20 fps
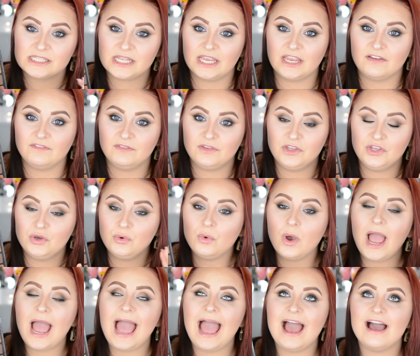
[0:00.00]
Like if you
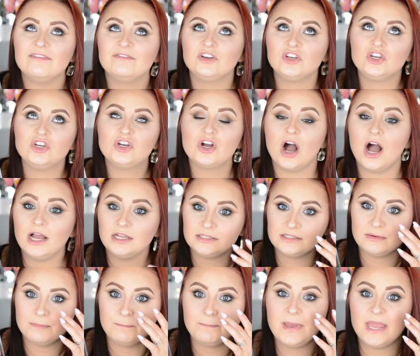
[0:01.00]
have got
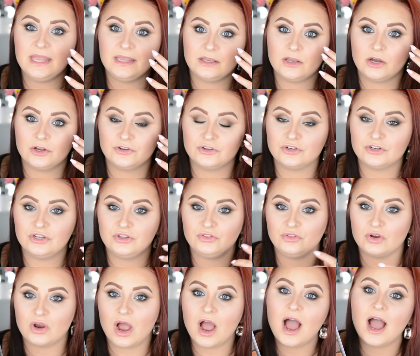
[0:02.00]
to bake underneath
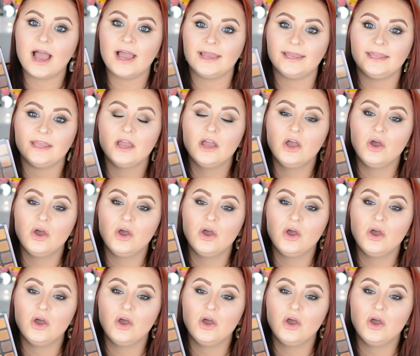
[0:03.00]
your eye